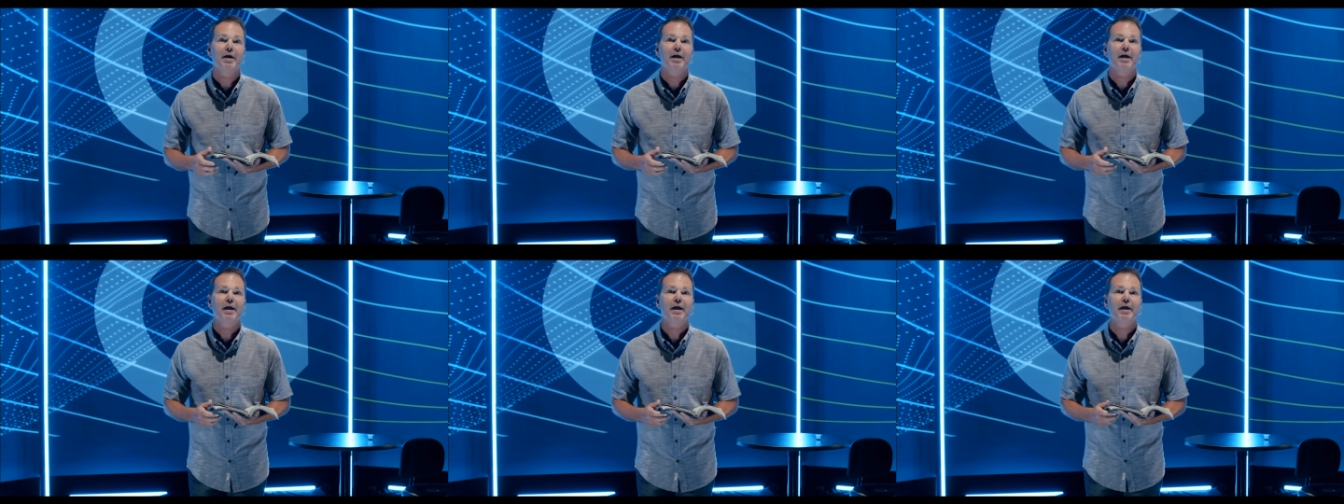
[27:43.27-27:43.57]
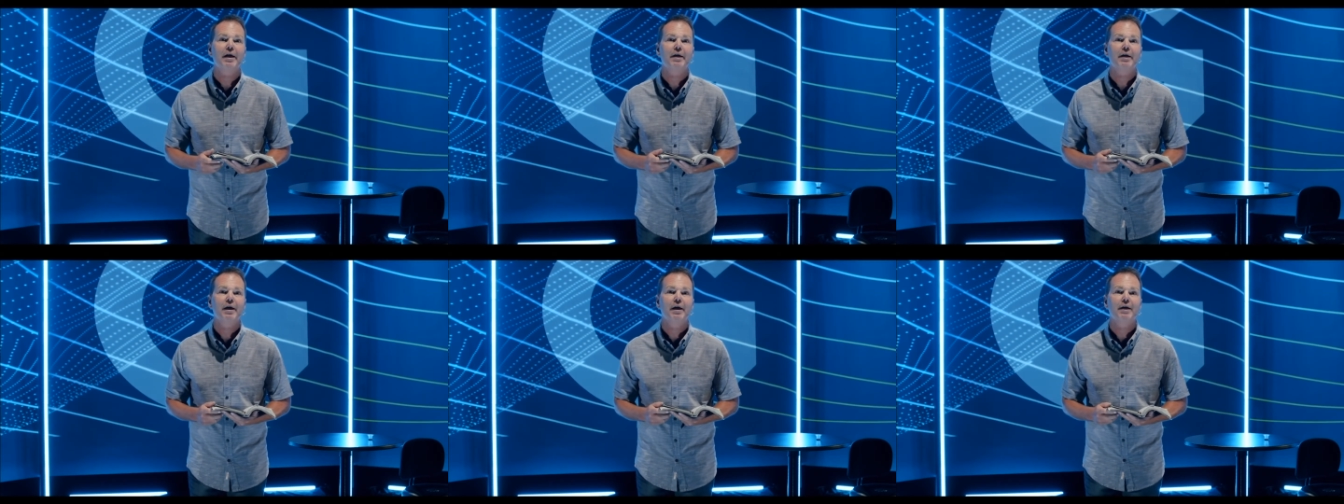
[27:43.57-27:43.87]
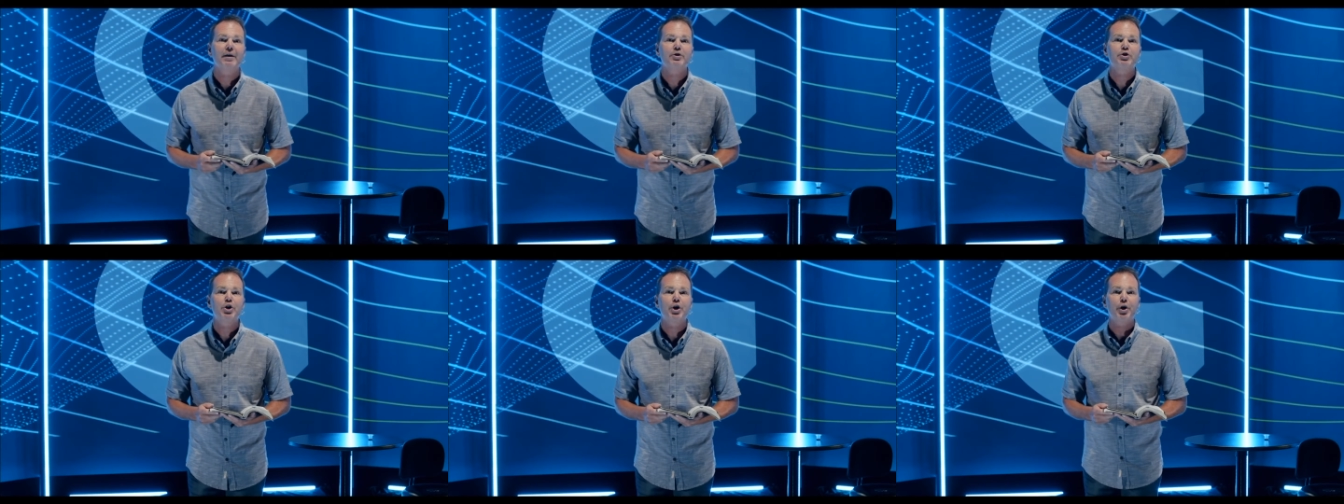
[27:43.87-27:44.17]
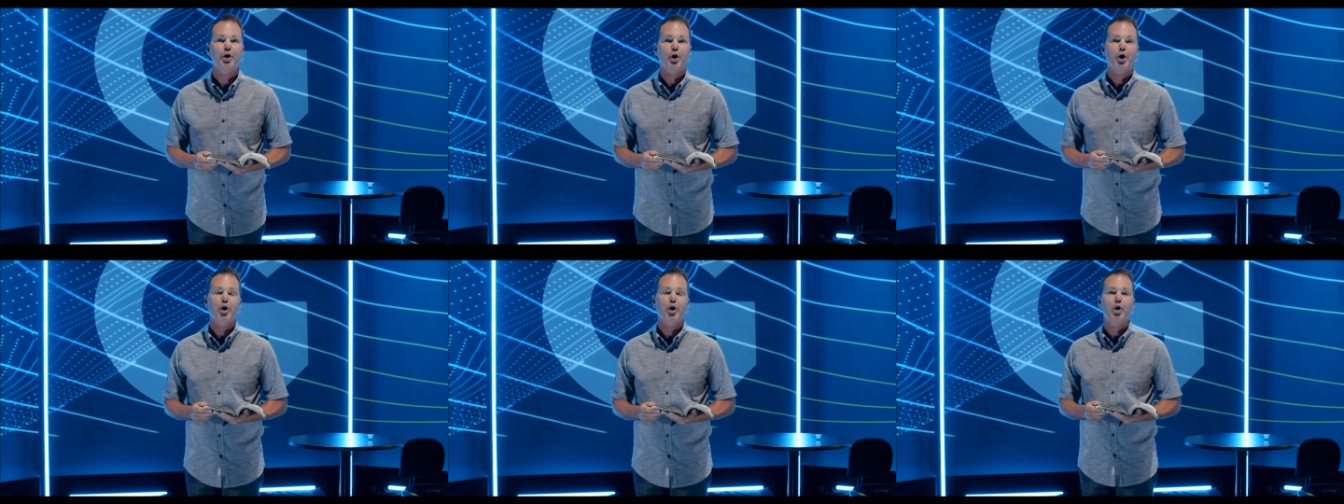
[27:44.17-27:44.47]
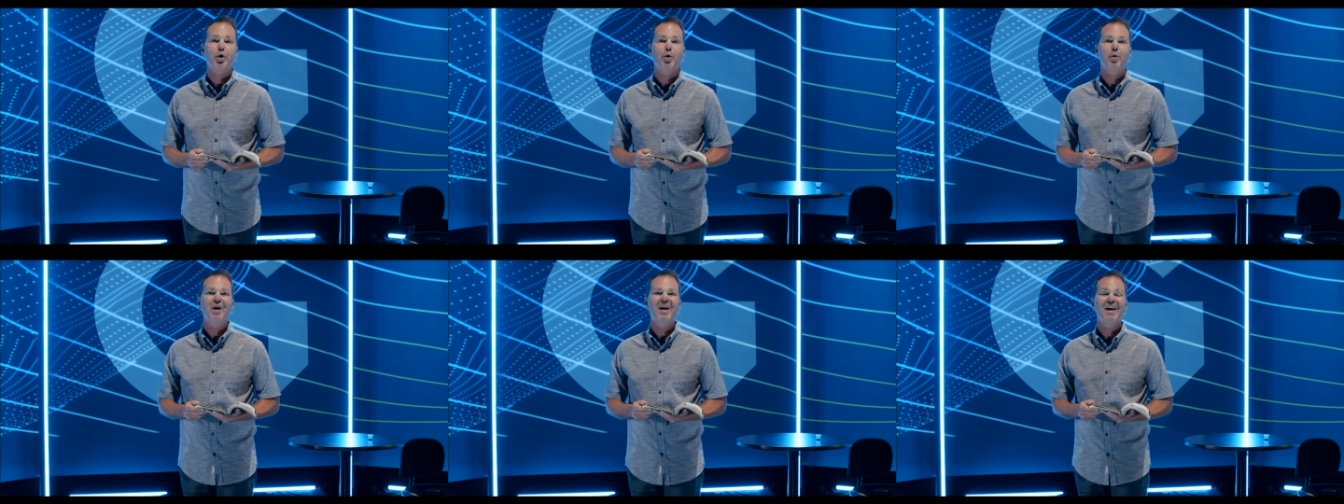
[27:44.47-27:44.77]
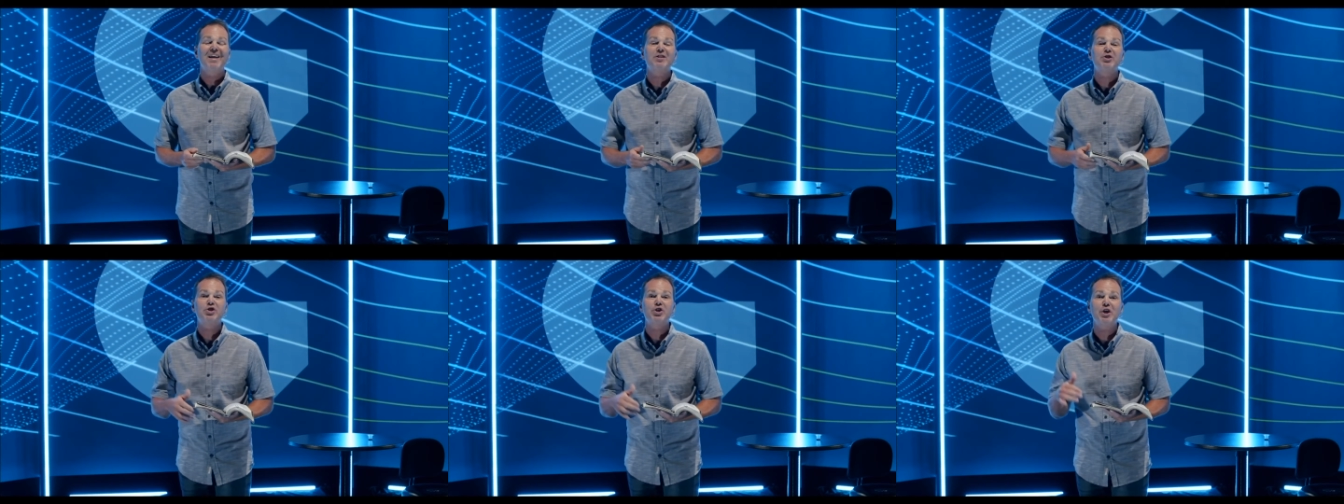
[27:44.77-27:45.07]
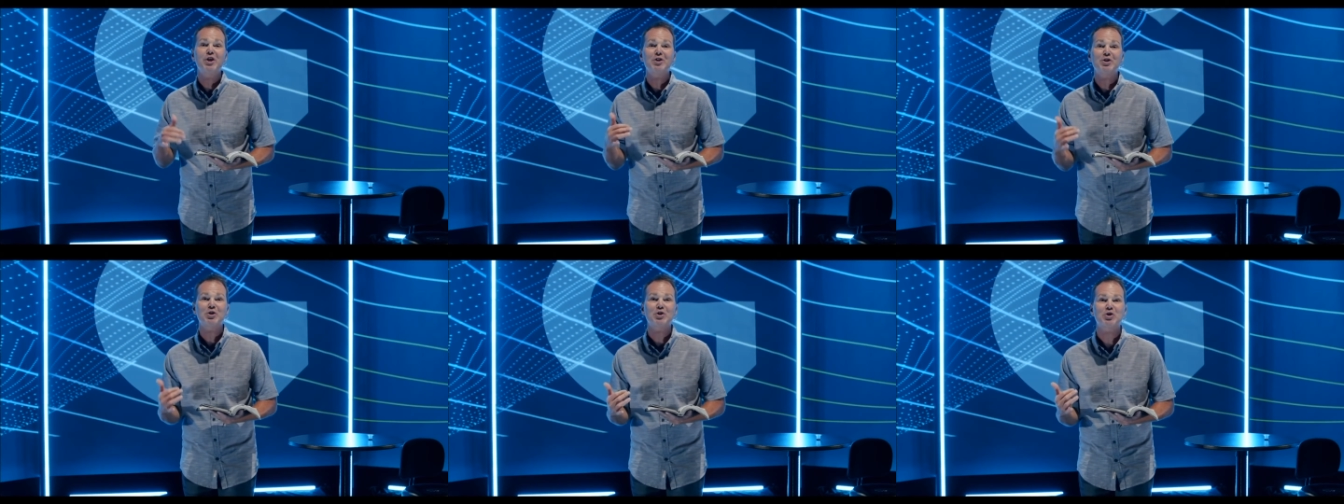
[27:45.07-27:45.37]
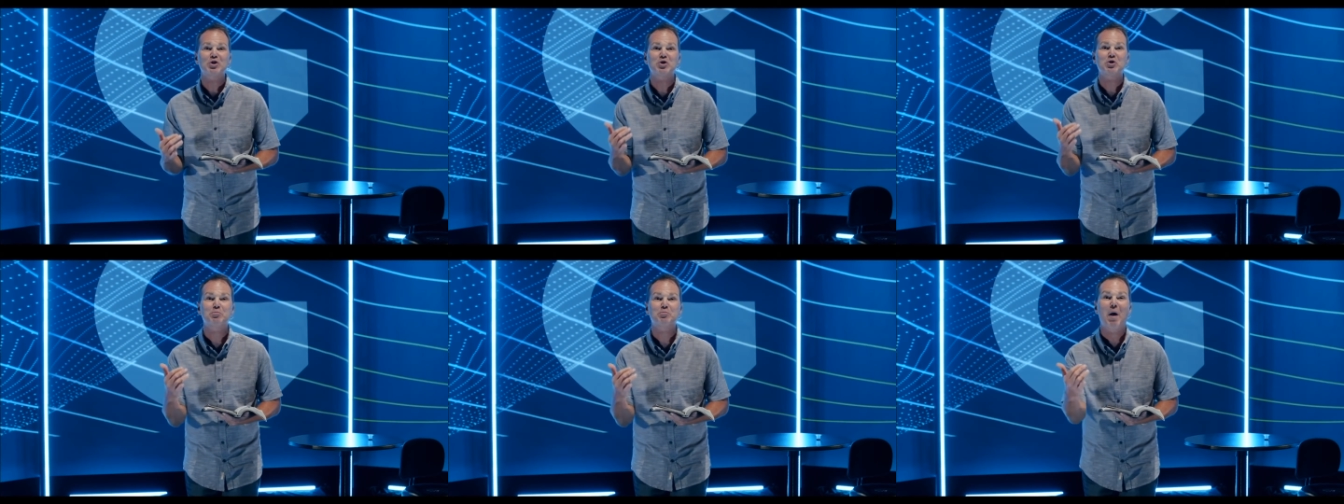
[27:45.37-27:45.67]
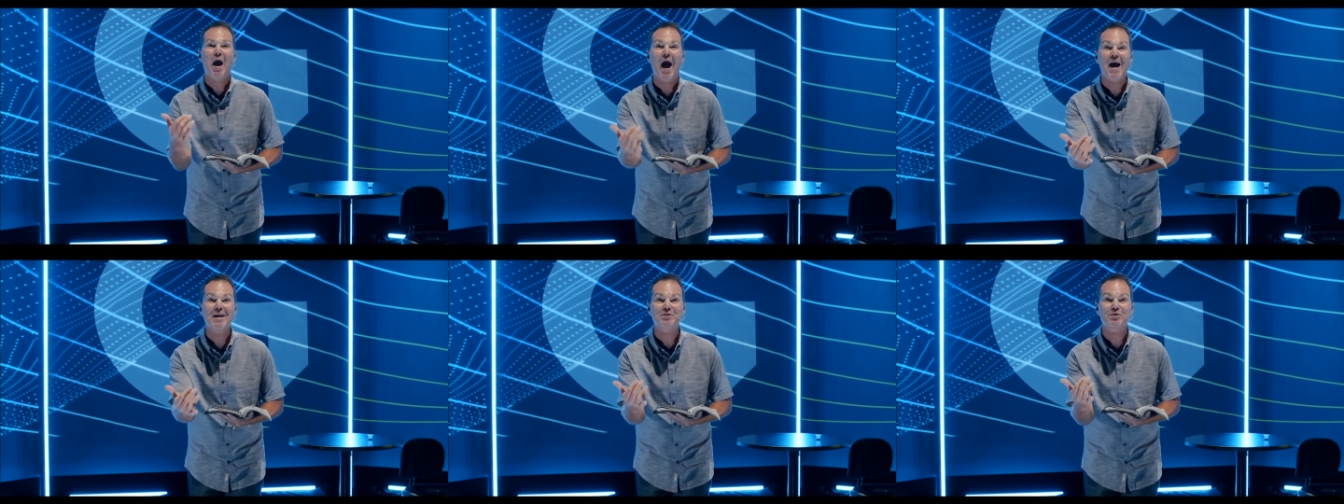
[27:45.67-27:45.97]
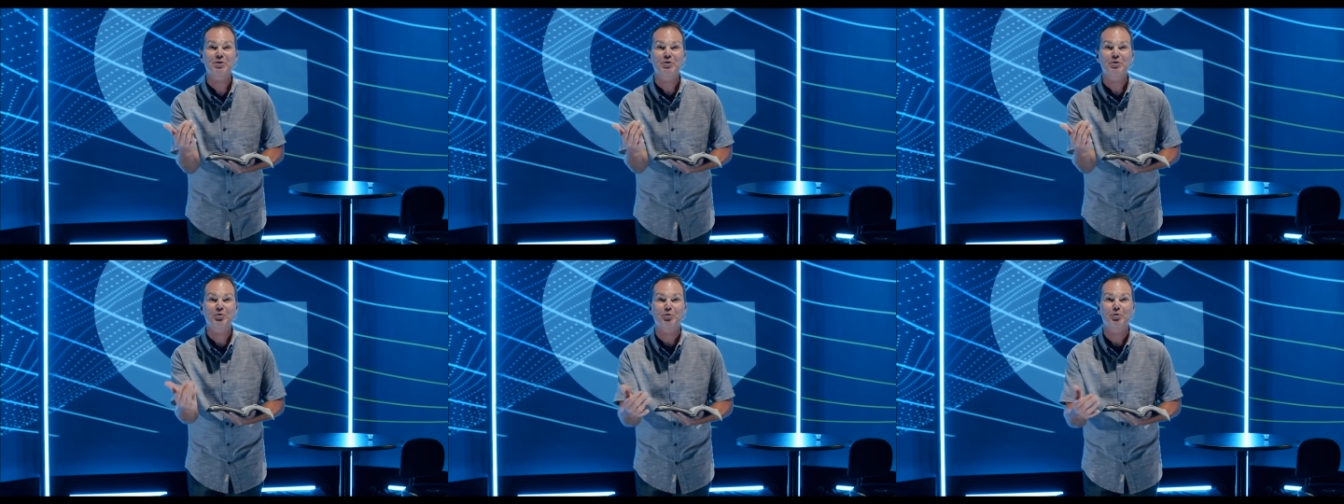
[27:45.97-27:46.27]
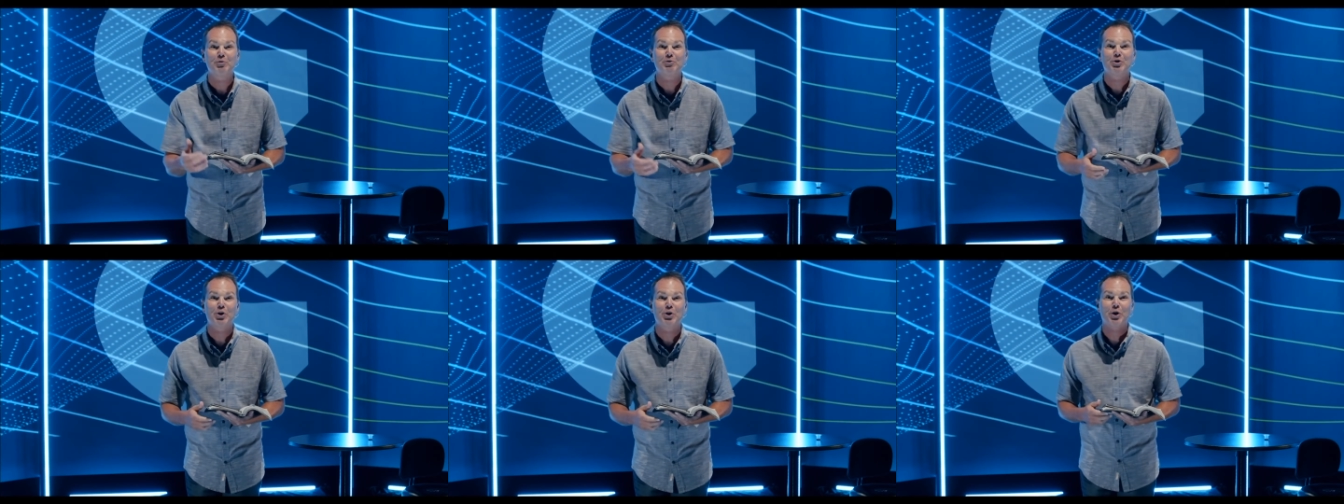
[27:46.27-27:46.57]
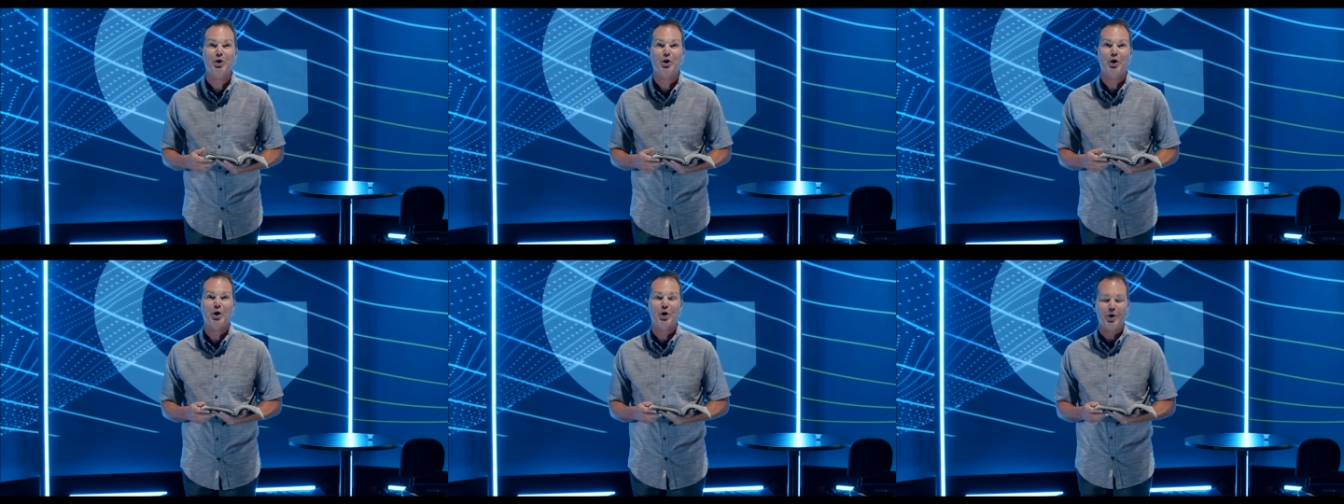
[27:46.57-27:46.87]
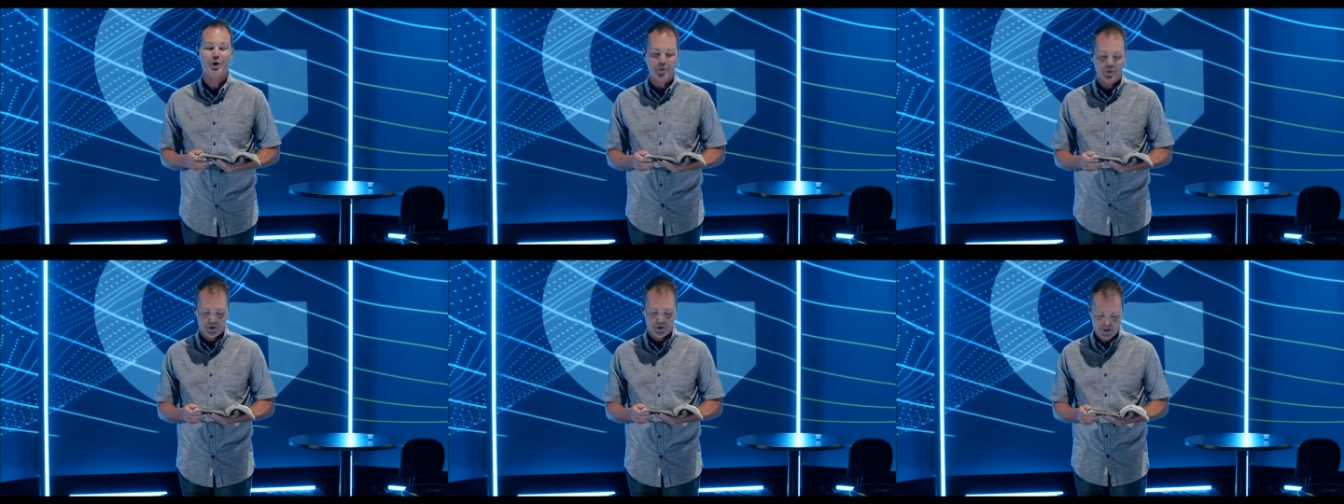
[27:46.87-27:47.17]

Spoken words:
in Jericho. And Jesus is passing through Jericho.